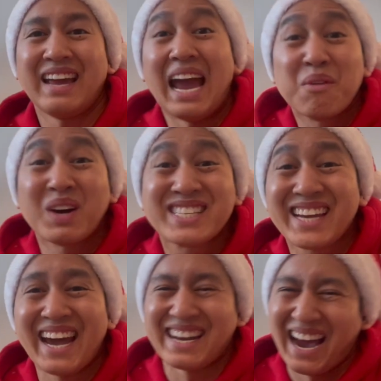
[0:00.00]
And once
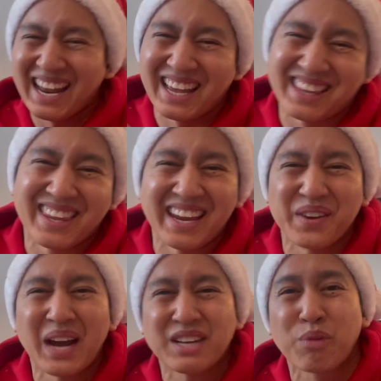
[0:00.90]
again, I'd like to thank
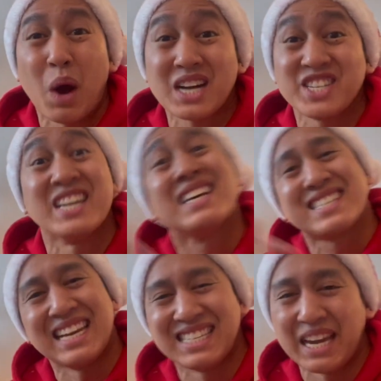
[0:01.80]
you guys for watching.
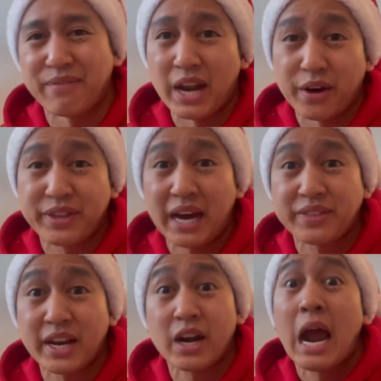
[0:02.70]
Stay safe and healthy
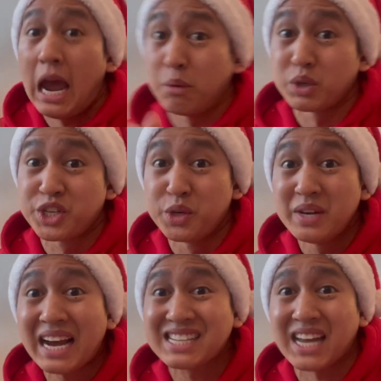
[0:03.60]
out there, and we'll see you
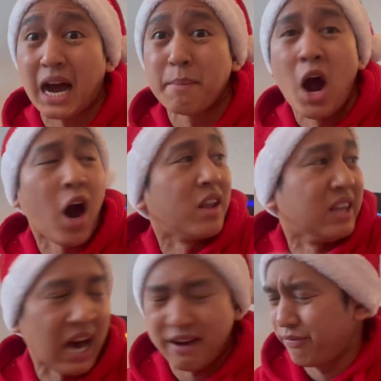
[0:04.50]
next time on
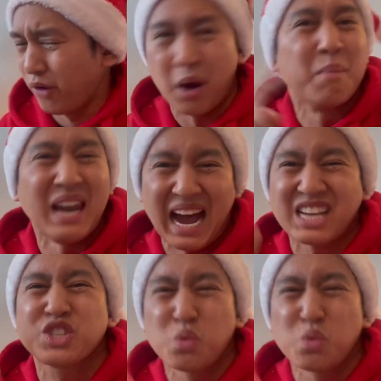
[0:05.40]
Live From Last